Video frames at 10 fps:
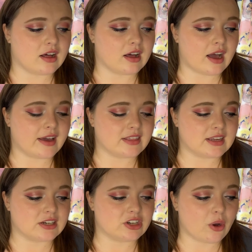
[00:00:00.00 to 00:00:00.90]
I
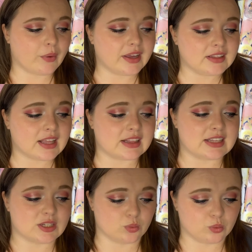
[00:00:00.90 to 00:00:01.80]
think knowing that
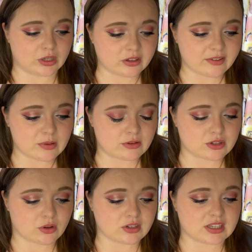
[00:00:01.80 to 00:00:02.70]
this will give me
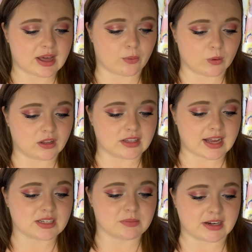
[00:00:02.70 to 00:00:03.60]
results that will
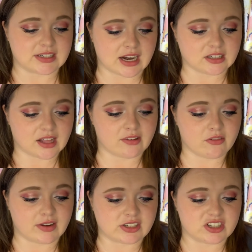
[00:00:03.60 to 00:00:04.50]
last my entire life if
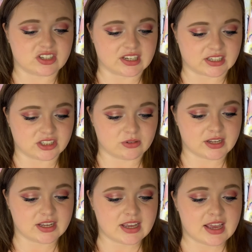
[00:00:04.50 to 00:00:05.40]
I just stick to
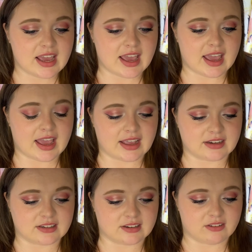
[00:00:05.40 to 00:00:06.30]
it
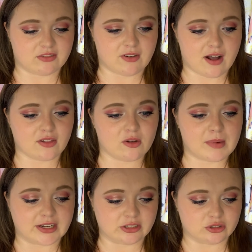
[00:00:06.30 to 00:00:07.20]
and follow
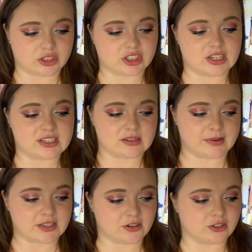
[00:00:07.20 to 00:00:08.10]
my nutritionist and my
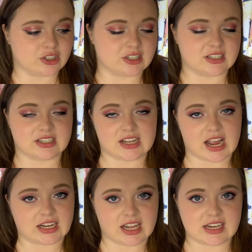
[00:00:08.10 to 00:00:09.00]
surgeon's
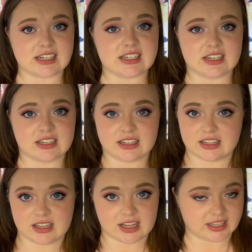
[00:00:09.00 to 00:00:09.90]
guidelines
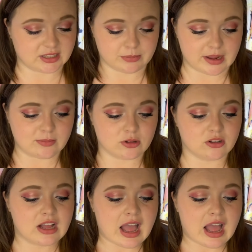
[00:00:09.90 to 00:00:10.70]
like the Bible,